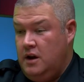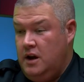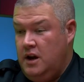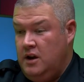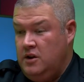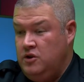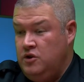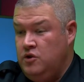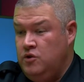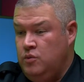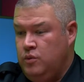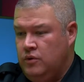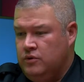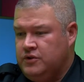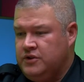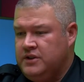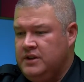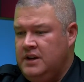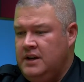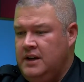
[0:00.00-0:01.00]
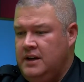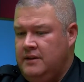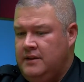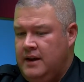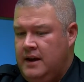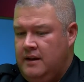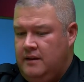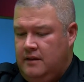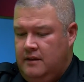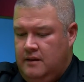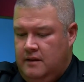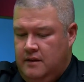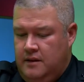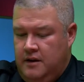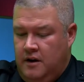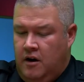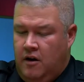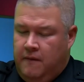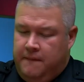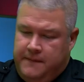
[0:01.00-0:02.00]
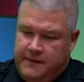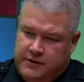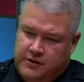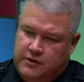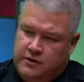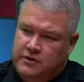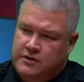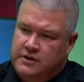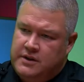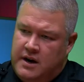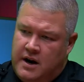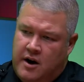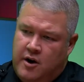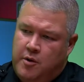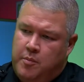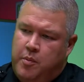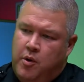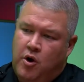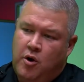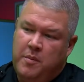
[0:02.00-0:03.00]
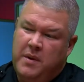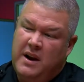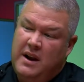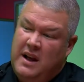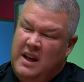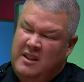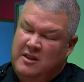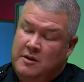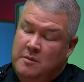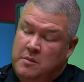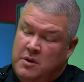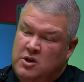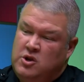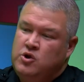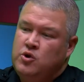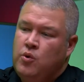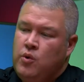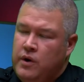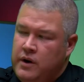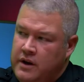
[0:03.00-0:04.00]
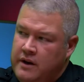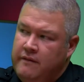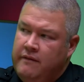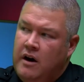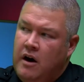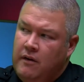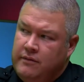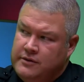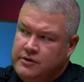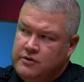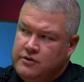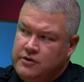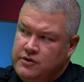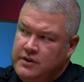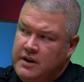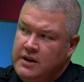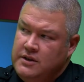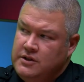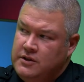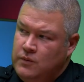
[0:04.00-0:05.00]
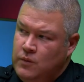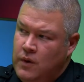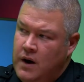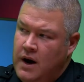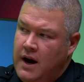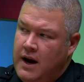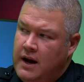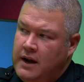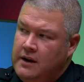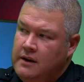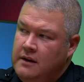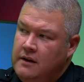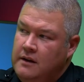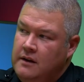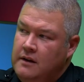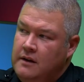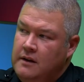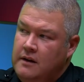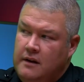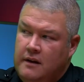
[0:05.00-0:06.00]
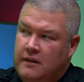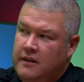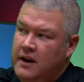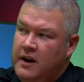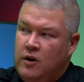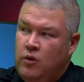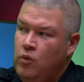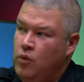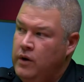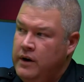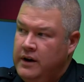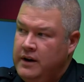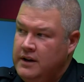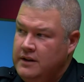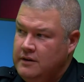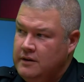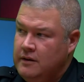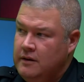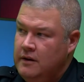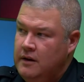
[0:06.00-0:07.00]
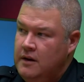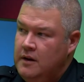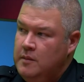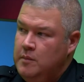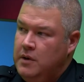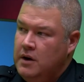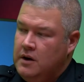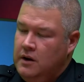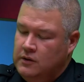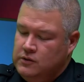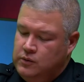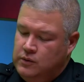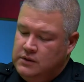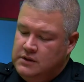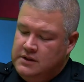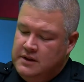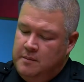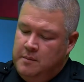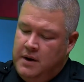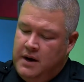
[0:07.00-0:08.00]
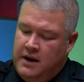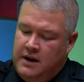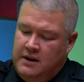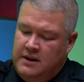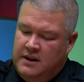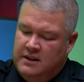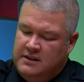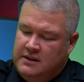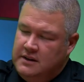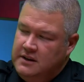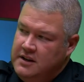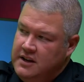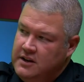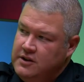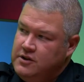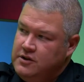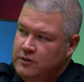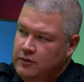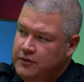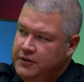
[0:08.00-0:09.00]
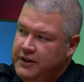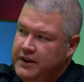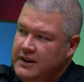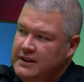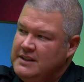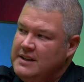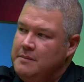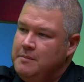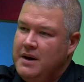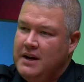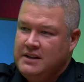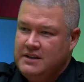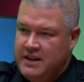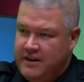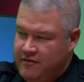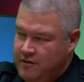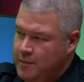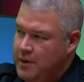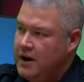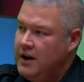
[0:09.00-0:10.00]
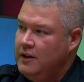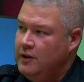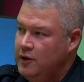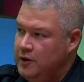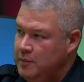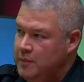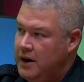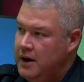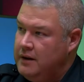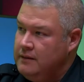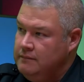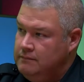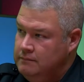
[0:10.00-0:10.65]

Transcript: you will see that the officers at our department, and the majority of officers nationwide, they don't want it either. Because when somebody does intentional things, it makes everybody look bad.